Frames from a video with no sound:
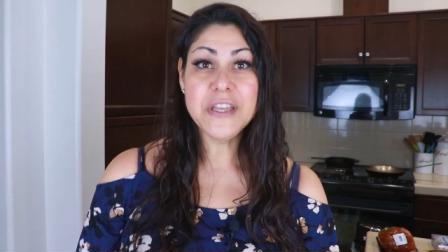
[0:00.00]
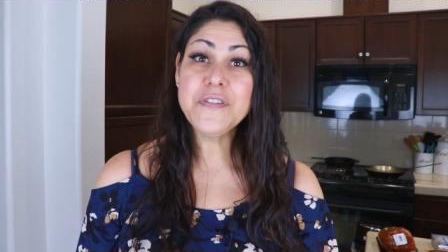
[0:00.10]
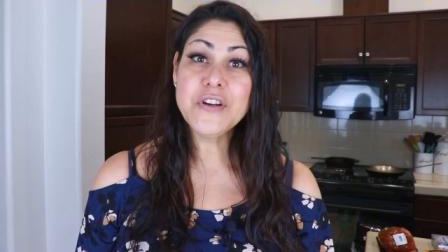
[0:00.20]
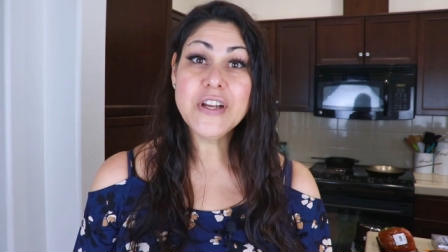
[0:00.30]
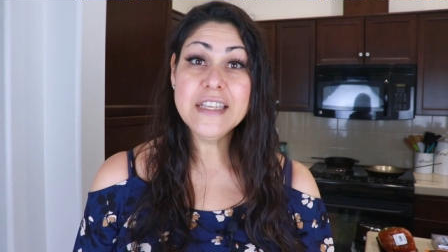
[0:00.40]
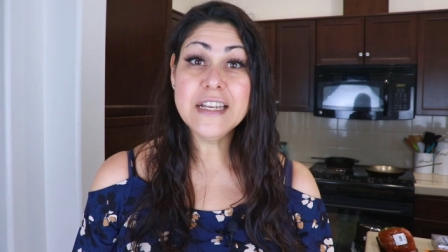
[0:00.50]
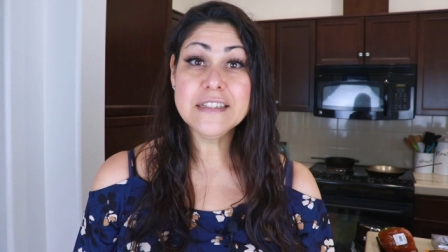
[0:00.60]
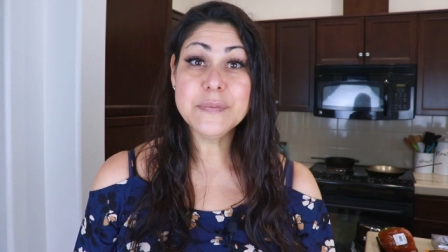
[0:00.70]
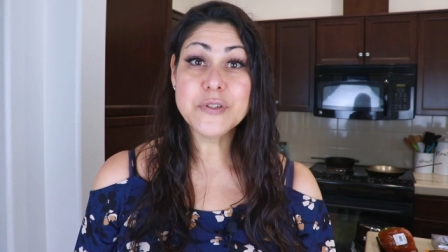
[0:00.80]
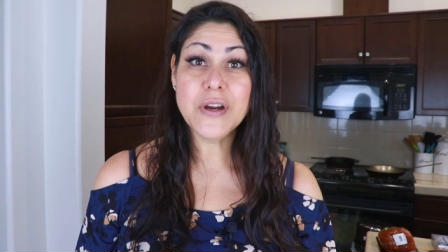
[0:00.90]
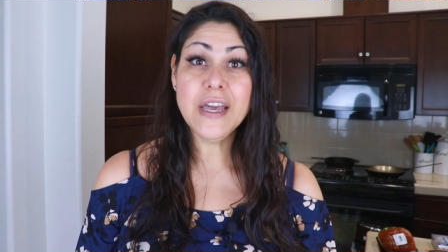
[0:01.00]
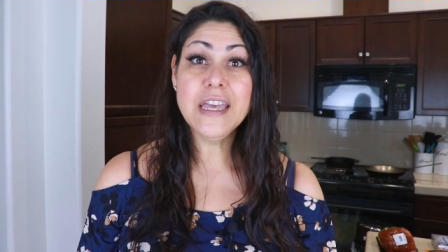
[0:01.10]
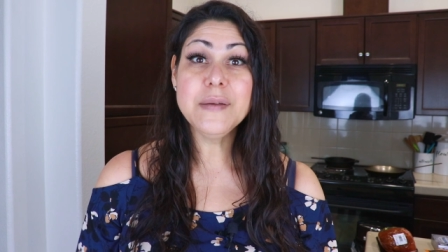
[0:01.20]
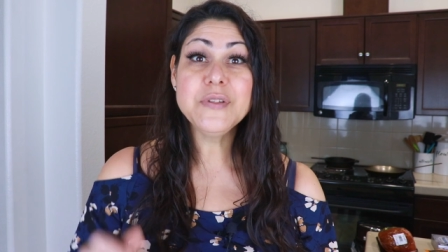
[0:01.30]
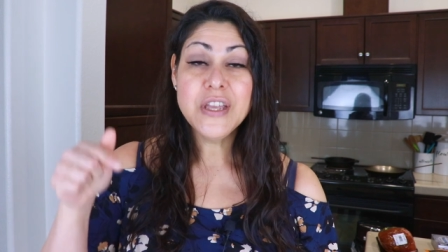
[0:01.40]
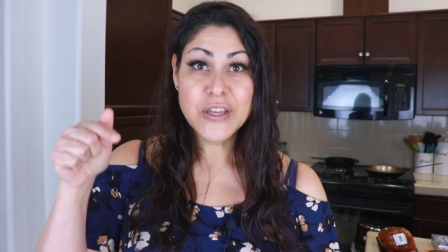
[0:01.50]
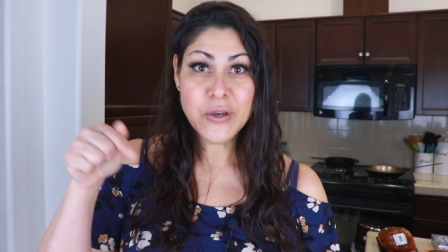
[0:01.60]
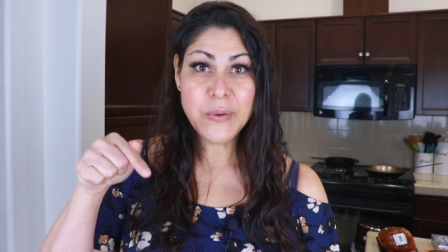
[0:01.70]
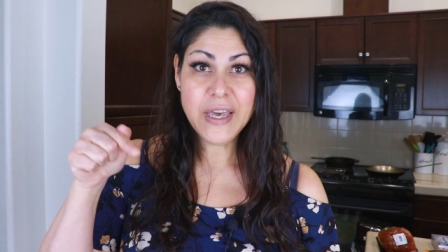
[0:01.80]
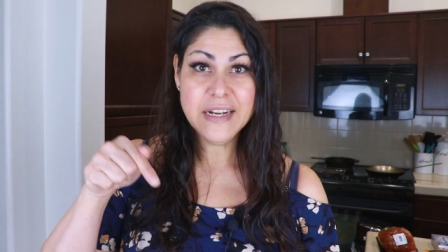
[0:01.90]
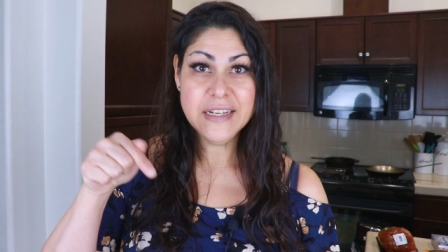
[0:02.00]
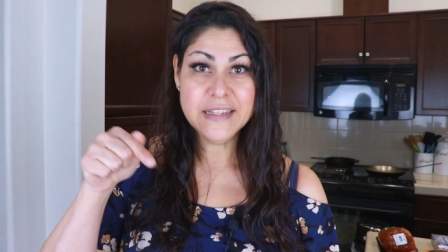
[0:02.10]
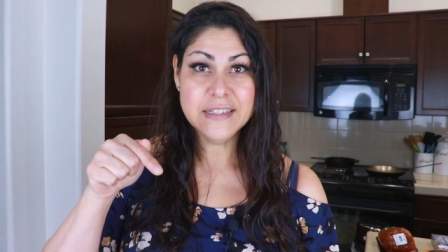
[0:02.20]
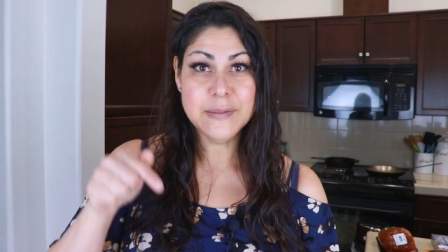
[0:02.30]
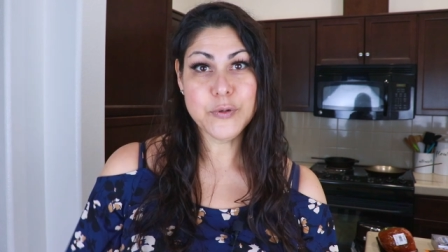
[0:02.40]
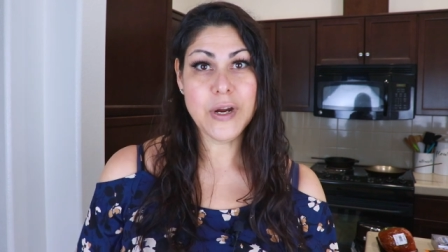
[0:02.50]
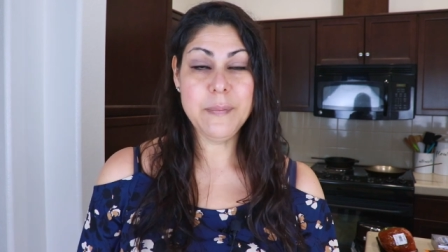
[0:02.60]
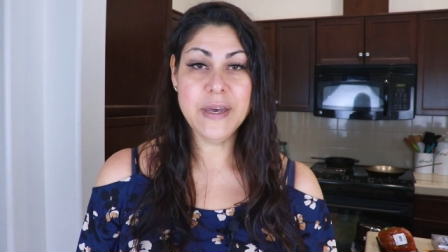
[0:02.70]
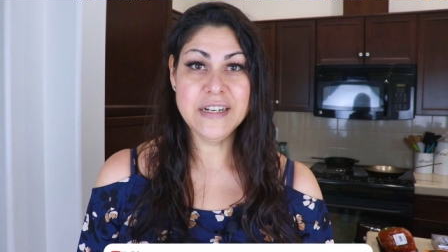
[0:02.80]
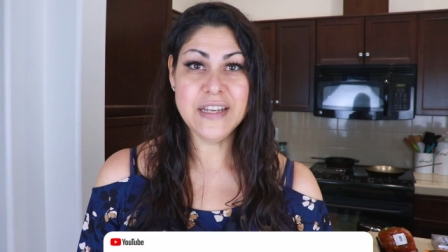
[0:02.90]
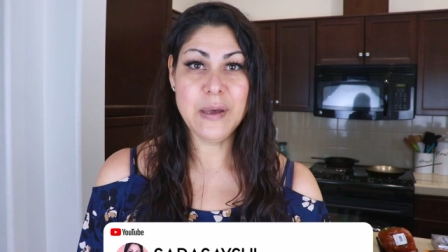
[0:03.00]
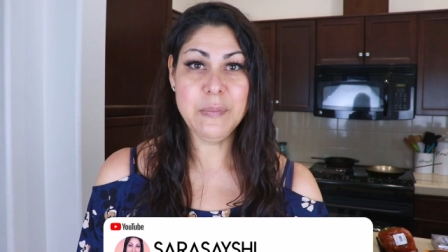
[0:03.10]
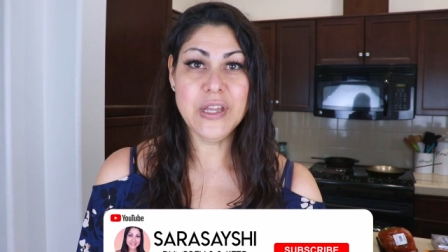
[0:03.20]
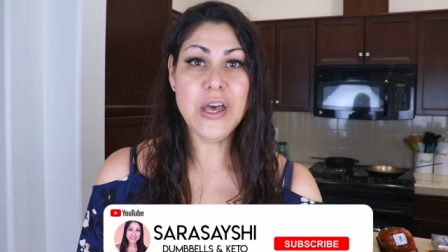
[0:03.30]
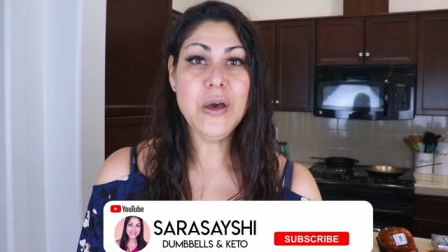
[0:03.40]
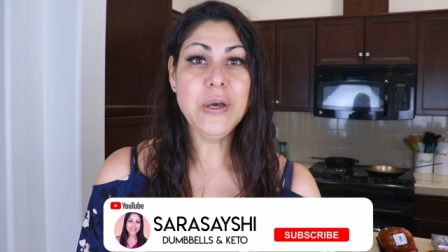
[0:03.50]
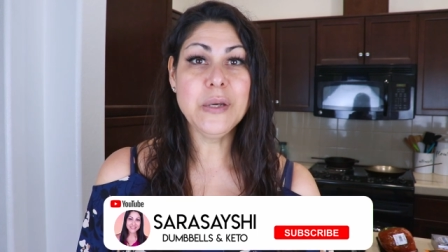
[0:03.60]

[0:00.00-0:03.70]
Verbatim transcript: If you're not yet subscribed, go ahead and hit the subscribe button down below.